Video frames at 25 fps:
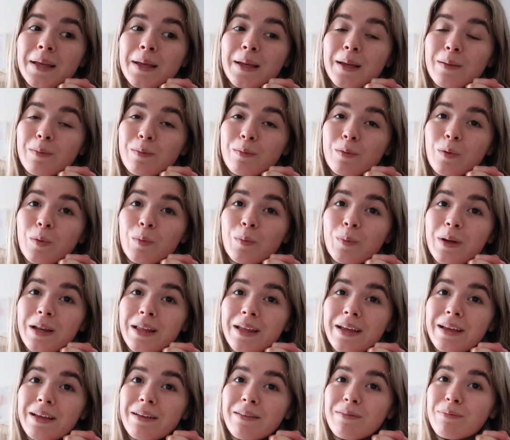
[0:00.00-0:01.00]
it's
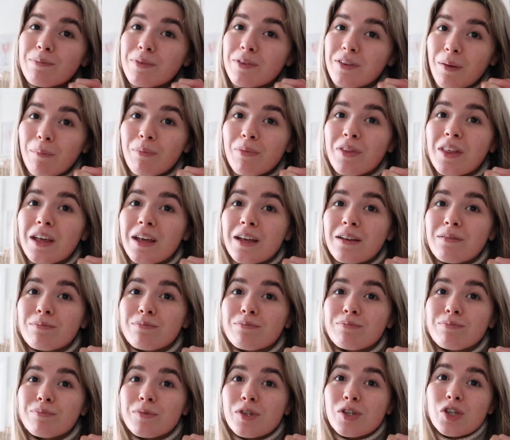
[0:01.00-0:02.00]
normally
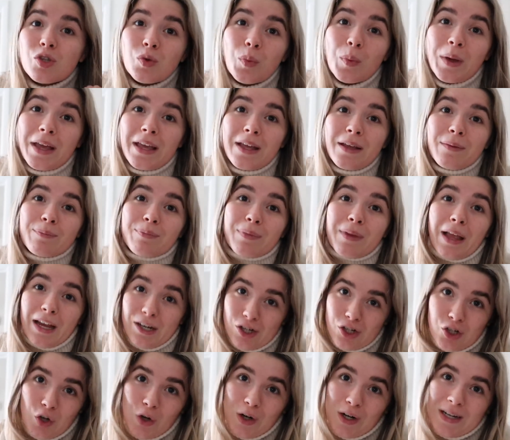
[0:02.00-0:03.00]
something sweet
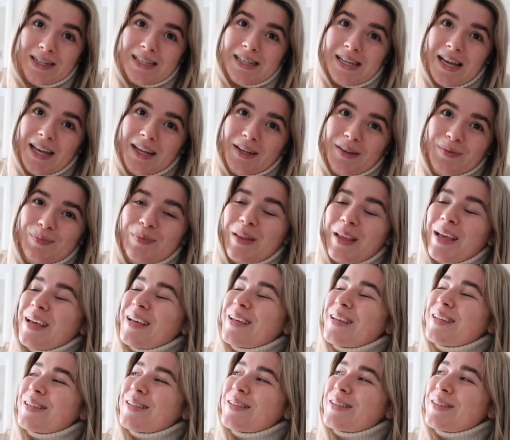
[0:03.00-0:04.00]
and chocolatey.
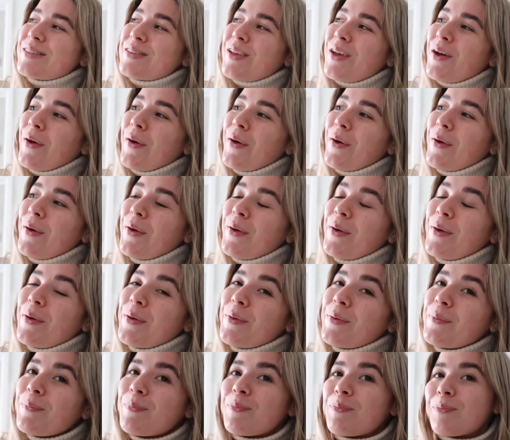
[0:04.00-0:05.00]
So
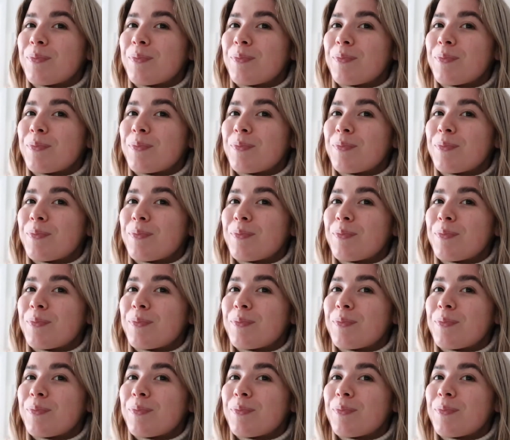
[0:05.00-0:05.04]
I'm